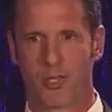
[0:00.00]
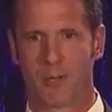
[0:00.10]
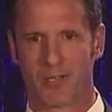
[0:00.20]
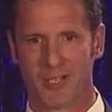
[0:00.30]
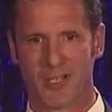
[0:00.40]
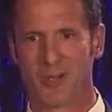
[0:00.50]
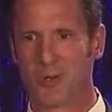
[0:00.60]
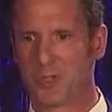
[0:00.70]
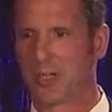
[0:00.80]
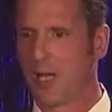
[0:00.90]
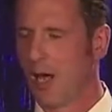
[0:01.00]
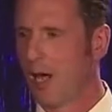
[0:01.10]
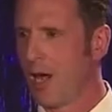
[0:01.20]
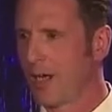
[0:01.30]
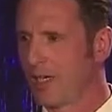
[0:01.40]
them into use
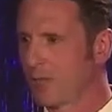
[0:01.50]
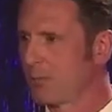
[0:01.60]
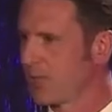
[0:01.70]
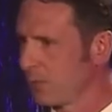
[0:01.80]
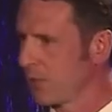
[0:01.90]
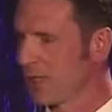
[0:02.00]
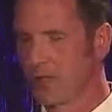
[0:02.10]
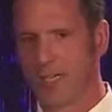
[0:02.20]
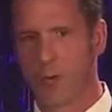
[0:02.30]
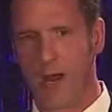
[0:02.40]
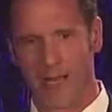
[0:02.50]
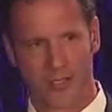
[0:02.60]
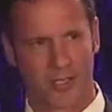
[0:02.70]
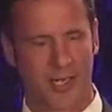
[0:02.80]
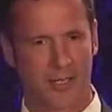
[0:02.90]
uh, in some pretty unique
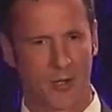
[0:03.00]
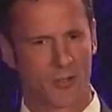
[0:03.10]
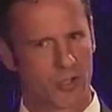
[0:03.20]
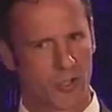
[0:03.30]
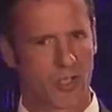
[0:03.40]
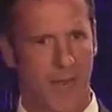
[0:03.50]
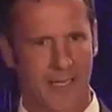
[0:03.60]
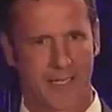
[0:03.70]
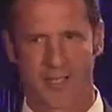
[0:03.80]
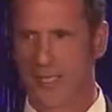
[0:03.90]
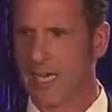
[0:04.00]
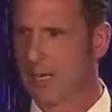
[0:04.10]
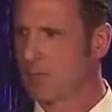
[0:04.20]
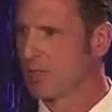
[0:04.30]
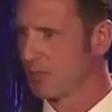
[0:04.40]
ways. And, and those are just some ideas that
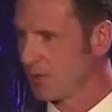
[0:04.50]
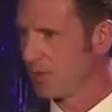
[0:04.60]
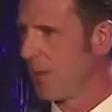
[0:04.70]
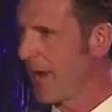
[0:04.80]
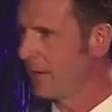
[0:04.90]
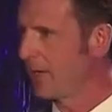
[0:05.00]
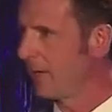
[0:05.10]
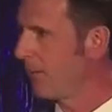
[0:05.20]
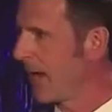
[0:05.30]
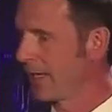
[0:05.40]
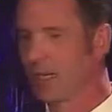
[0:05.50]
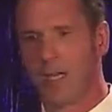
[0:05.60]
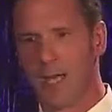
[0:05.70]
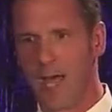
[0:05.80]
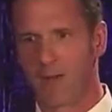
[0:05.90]
came to, to my uh, mind.
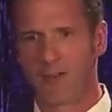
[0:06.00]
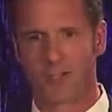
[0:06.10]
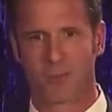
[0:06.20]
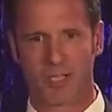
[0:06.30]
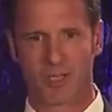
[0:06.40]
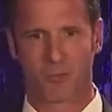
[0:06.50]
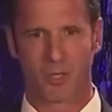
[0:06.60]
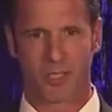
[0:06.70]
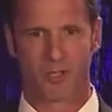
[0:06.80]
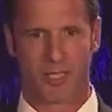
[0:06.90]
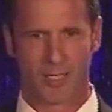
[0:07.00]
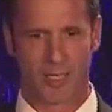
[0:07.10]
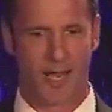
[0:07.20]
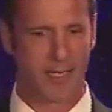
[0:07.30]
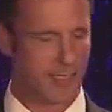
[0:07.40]
However, there's going to be some pretty unique
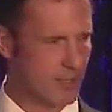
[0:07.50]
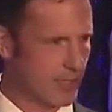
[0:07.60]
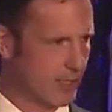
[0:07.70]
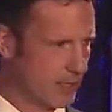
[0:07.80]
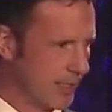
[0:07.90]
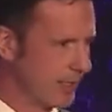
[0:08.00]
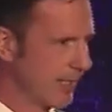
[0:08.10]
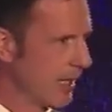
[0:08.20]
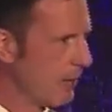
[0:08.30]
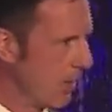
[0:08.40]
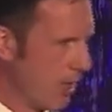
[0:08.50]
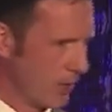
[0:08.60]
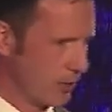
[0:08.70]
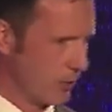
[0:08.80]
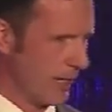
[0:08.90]
ideas that, that, that come
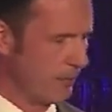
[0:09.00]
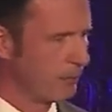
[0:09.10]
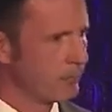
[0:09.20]
along as well.